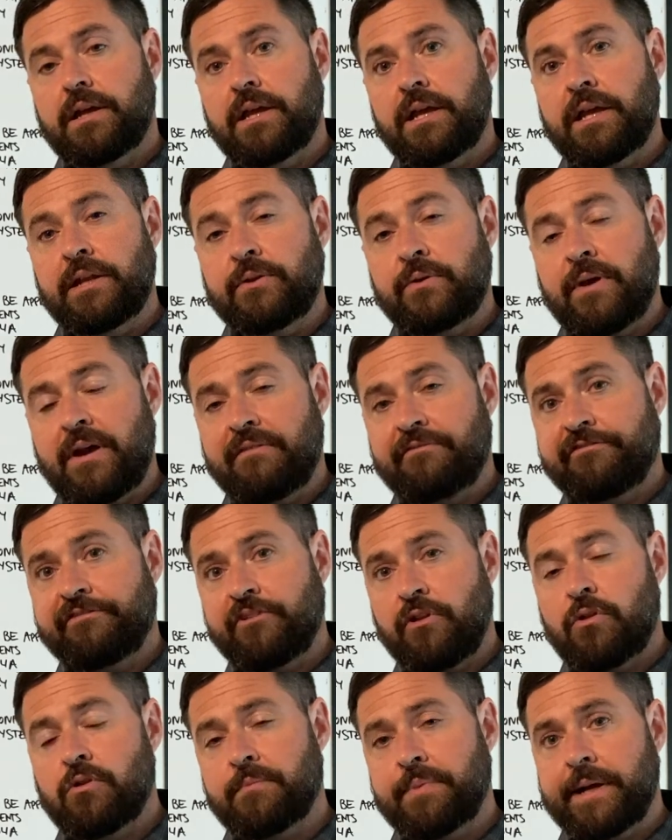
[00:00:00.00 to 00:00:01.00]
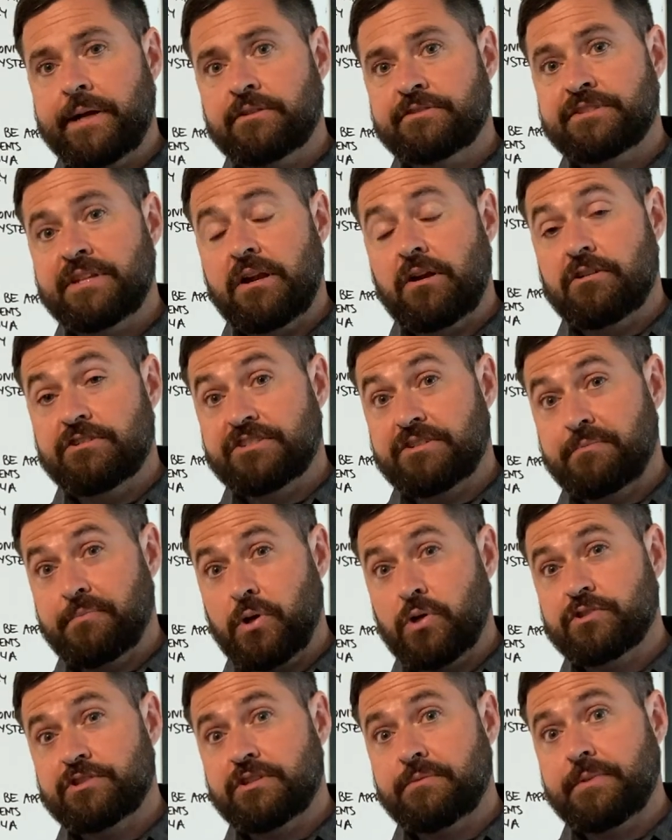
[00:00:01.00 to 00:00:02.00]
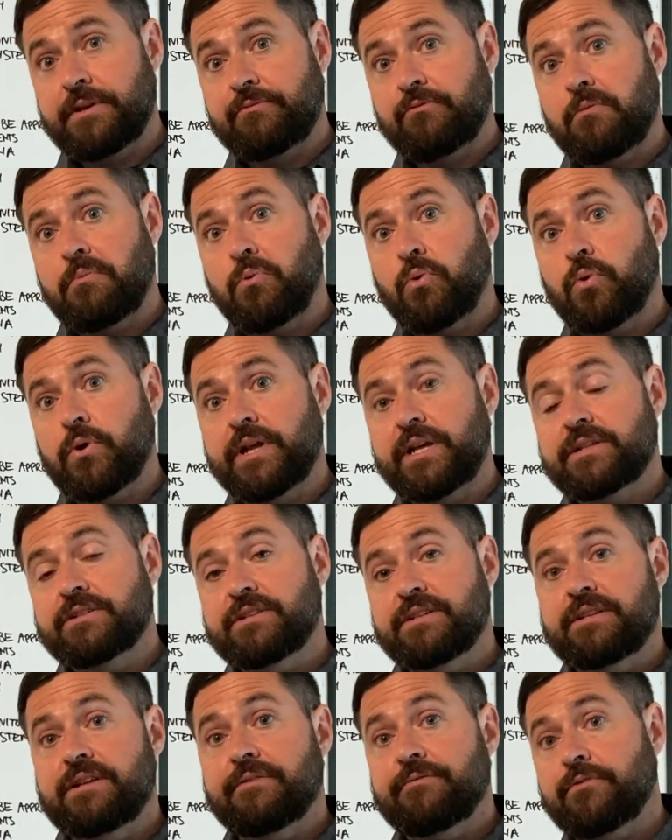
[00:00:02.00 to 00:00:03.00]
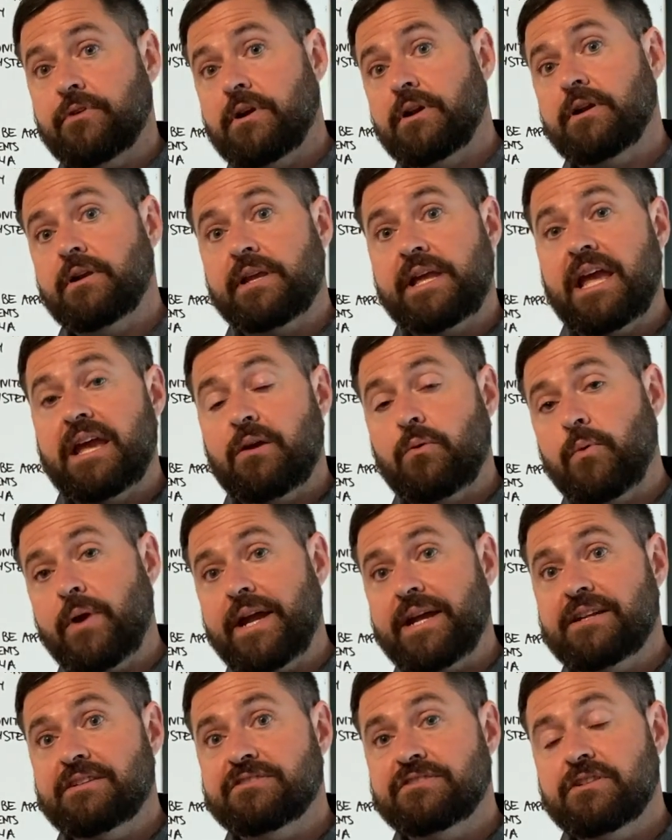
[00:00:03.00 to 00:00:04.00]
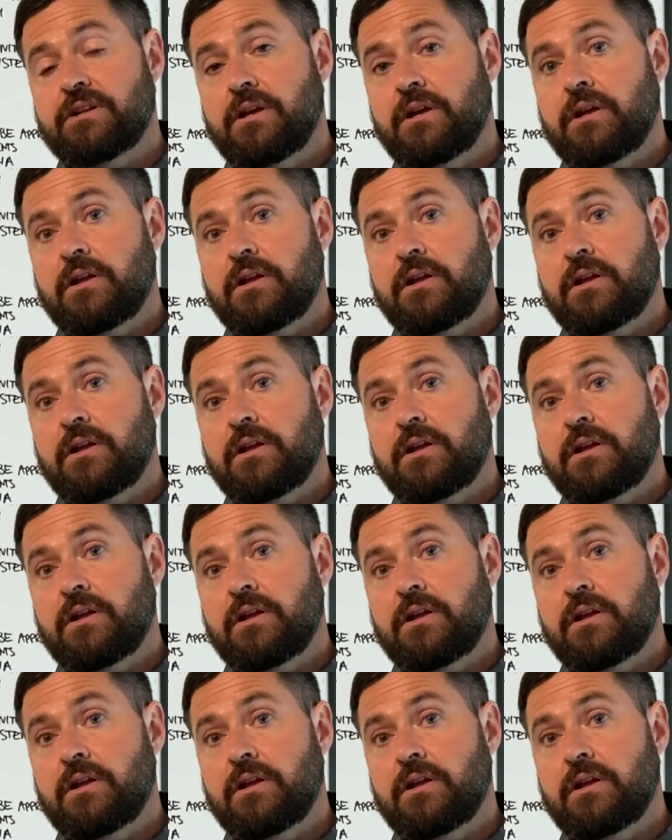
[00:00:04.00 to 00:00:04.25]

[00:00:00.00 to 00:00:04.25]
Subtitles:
and you have solar panels that are supposed to be reporting to different gateways,